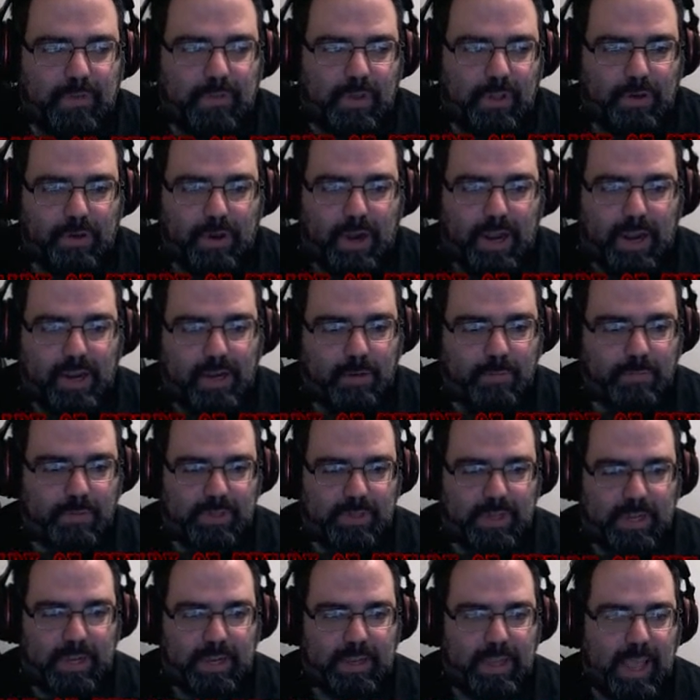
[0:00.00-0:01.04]
other items
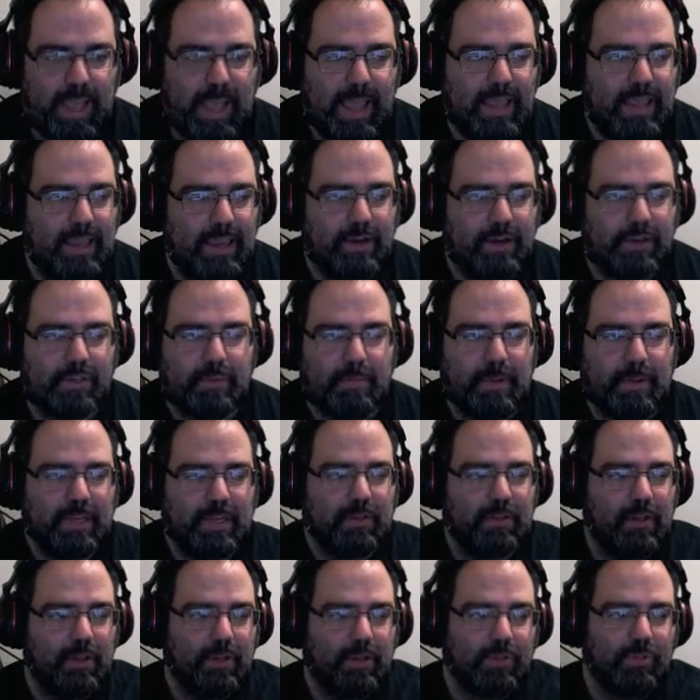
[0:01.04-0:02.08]
like, hey, here's a
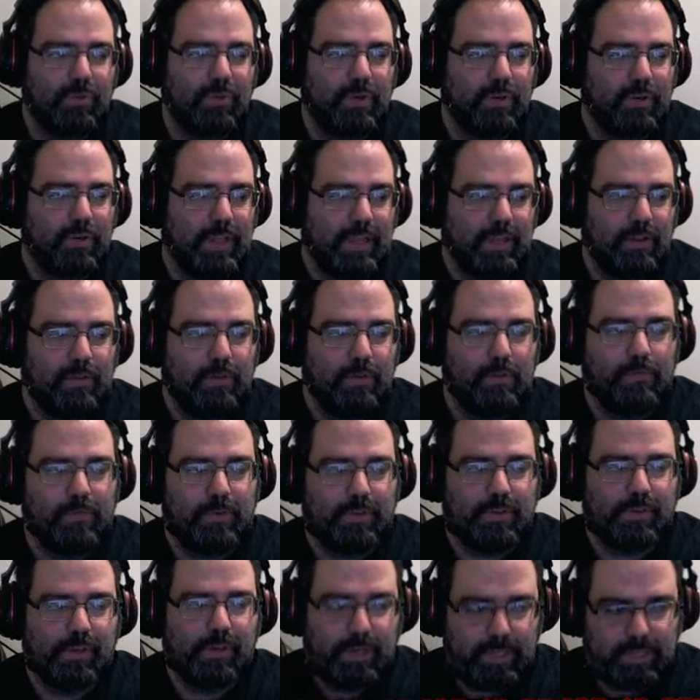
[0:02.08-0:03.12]
magic longsword, thank you for
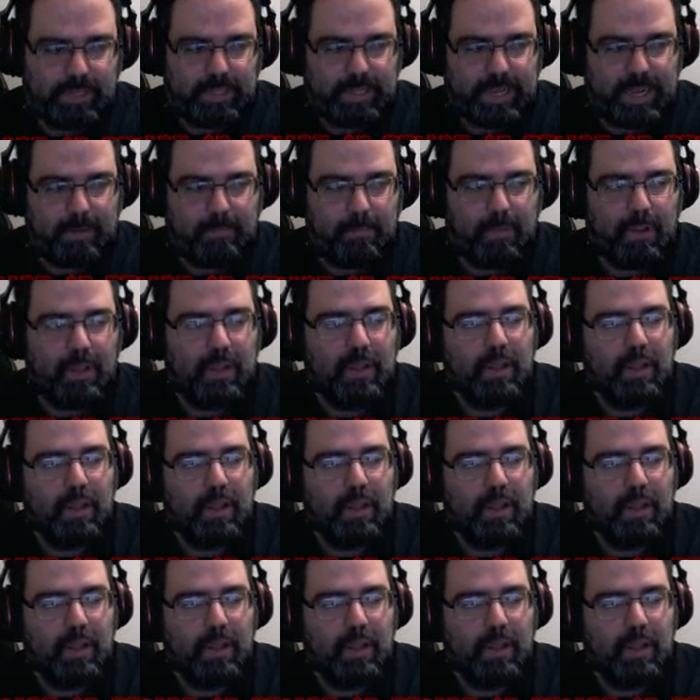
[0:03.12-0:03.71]
starting the game.